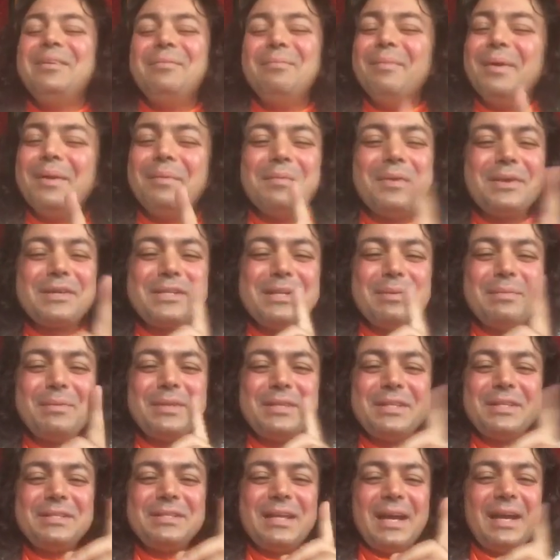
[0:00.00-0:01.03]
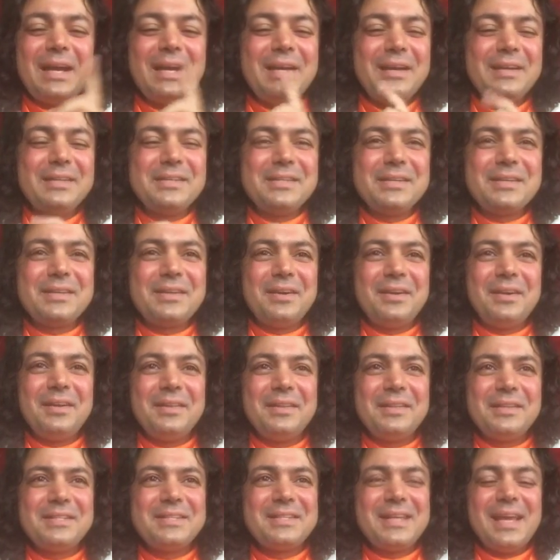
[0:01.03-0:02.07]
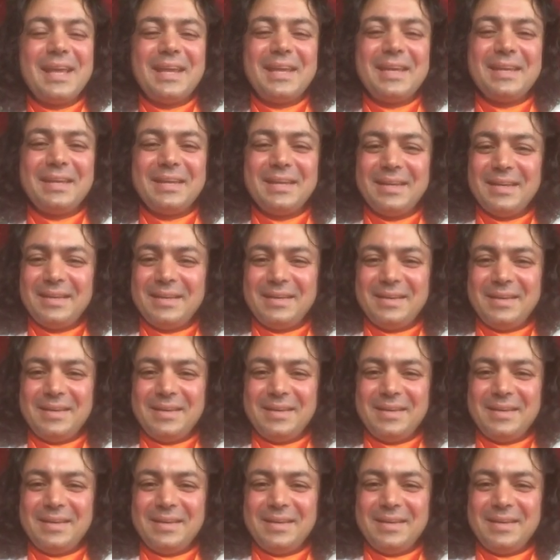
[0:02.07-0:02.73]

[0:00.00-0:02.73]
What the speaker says: But Moksha Mukti doesn't call the psychic.